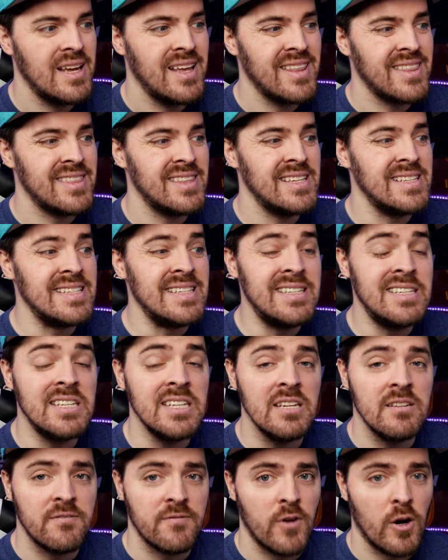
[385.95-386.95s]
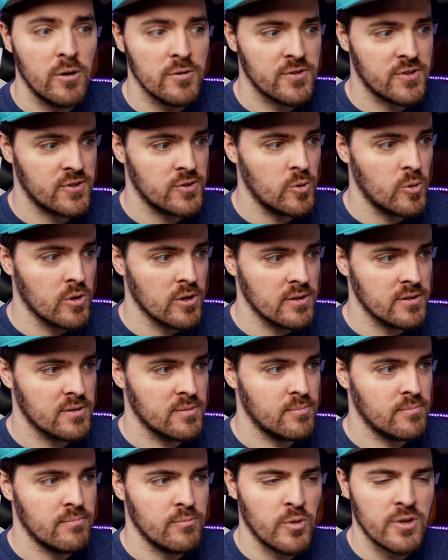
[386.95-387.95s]
The default sort,
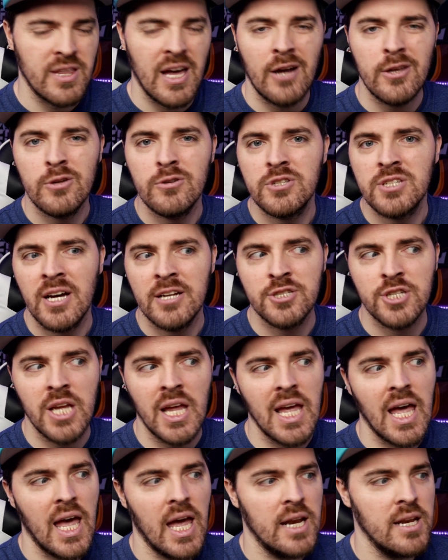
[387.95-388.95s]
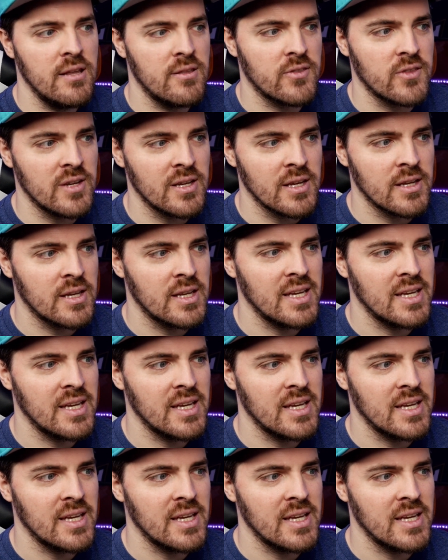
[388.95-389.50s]
without you touching anything,